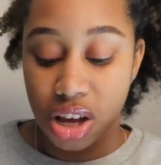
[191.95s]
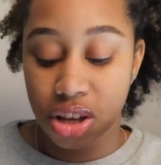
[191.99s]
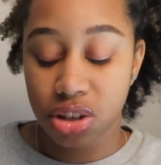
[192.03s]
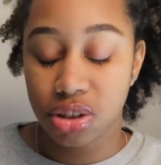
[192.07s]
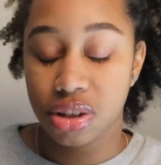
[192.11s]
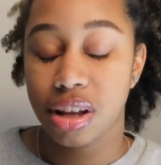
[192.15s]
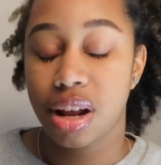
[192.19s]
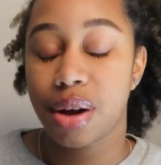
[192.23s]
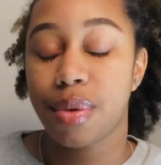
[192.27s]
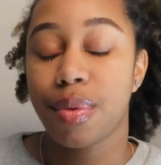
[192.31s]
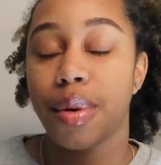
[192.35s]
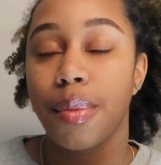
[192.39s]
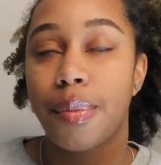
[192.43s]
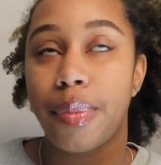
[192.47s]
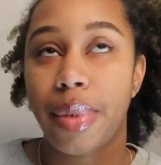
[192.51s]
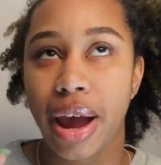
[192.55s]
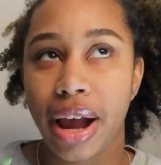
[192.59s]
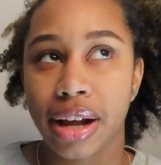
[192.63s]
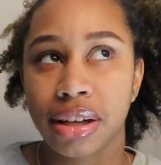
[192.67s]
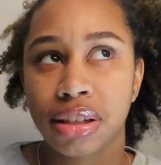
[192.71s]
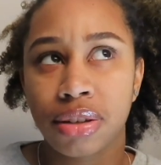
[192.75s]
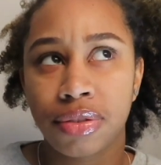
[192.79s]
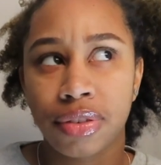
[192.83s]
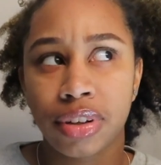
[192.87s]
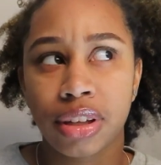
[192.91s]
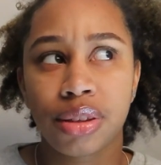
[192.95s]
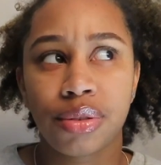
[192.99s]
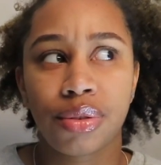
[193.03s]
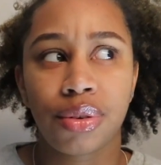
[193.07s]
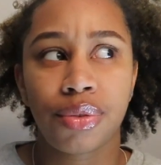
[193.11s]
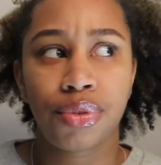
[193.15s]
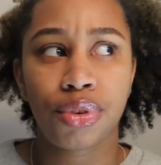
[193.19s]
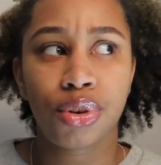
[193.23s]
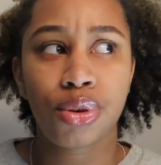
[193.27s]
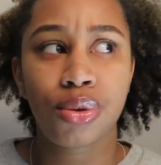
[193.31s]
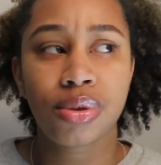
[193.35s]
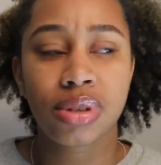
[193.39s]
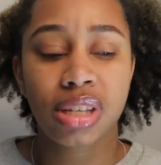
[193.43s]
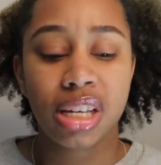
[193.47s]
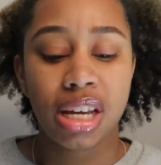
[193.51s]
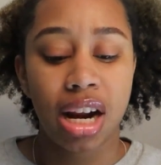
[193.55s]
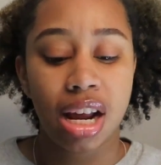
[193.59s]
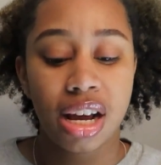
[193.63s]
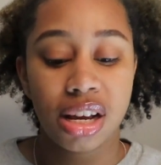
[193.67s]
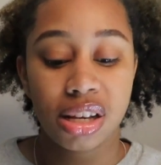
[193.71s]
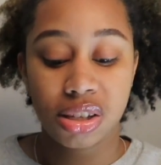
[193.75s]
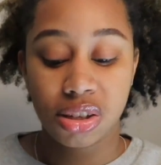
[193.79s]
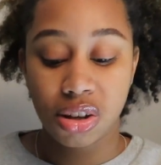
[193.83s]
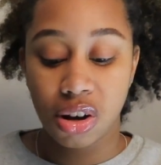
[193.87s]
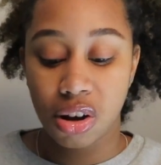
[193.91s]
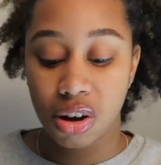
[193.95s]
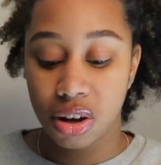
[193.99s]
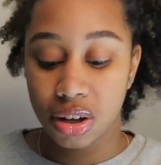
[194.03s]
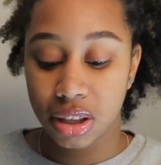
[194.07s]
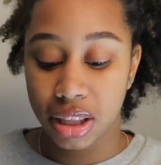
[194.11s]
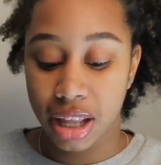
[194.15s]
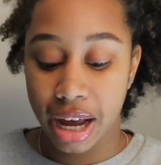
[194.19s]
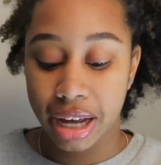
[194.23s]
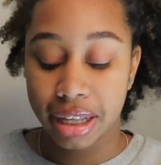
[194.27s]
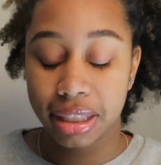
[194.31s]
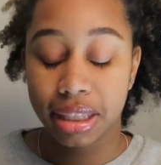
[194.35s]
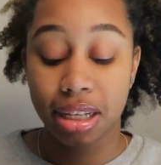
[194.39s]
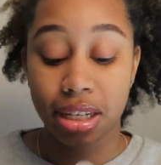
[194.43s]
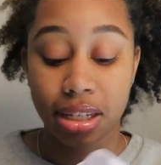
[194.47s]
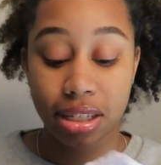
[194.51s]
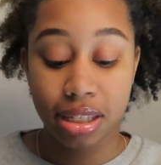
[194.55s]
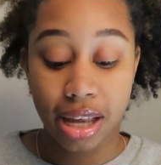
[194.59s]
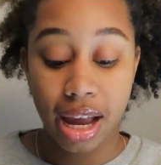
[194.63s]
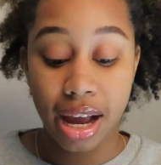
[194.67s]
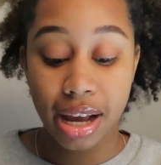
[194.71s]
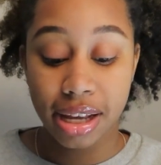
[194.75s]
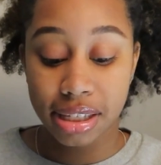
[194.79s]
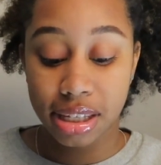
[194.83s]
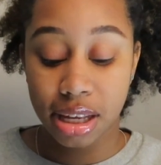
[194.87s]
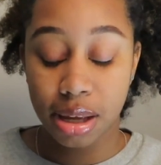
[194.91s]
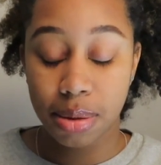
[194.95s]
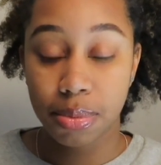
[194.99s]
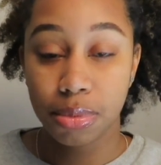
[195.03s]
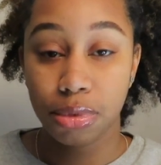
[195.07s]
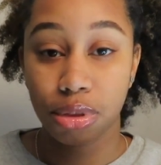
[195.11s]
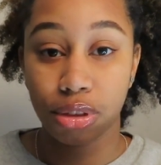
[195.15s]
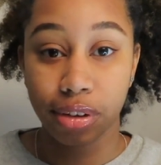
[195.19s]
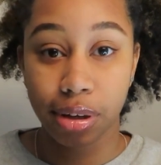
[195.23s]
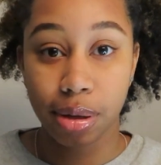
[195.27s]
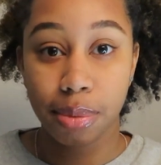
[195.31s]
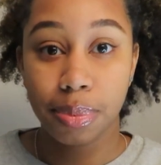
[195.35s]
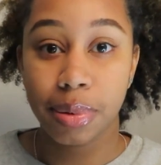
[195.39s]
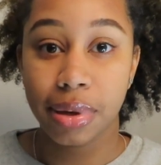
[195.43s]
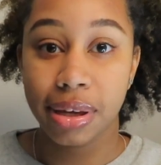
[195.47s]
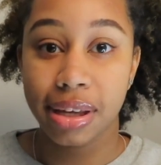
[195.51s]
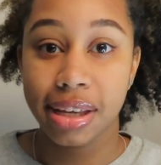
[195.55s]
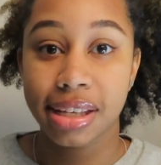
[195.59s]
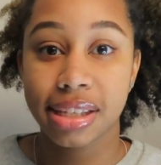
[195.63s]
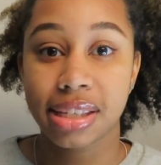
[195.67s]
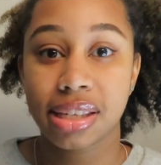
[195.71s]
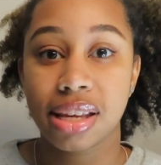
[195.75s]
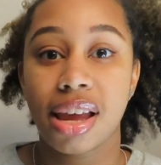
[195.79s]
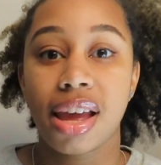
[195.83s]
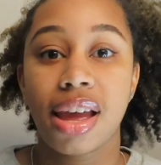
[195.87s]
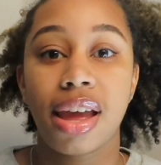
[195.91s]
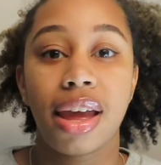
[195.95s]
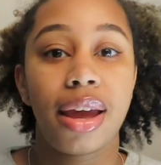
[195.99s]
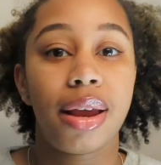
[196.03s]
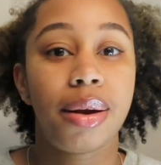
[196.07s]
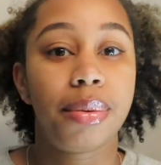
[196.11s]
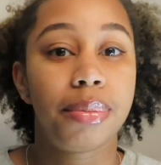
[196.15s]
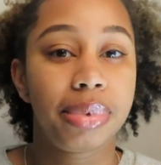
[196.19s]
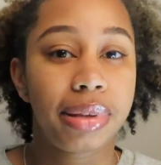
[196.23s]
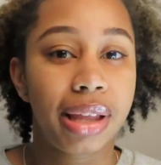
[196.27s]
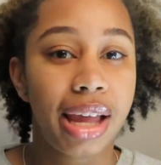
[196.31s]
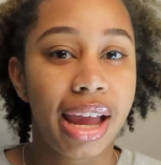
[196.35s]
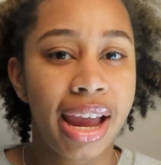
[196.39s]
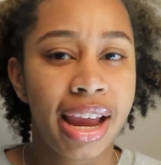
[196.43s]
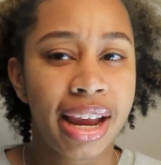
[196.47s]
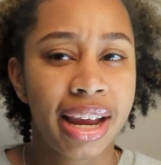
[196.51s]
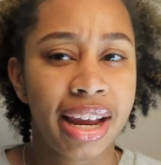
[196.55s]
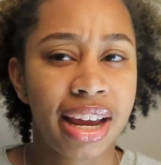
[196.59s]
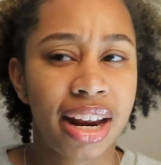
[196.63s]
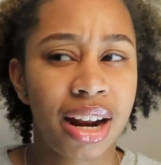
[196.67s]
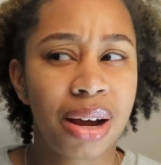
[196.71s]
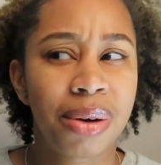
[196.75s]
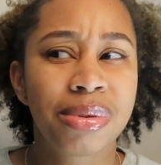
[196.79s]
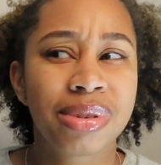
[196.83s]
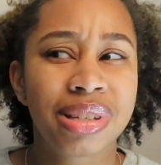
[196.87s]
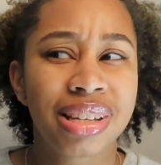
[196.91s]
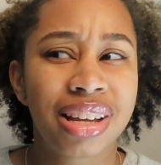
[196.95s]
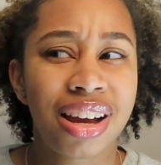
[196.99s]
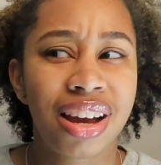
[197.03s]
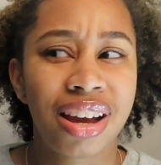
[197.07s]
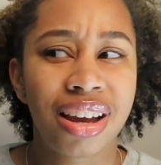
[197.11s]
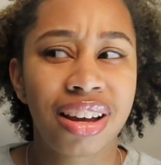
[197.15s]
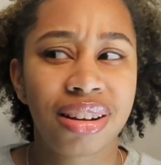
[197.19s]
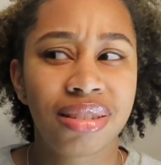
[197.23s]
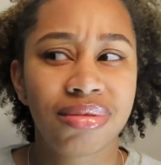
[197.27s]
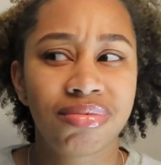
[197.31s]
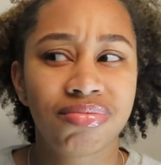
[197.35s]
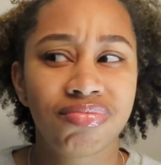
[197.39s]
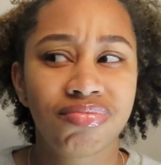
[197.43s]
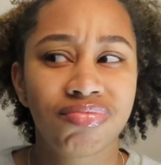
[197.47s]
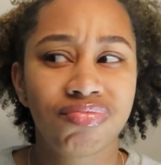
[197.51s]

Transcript: So then I went back to read the reviews and I saw like the exact same three piece in black and I was like,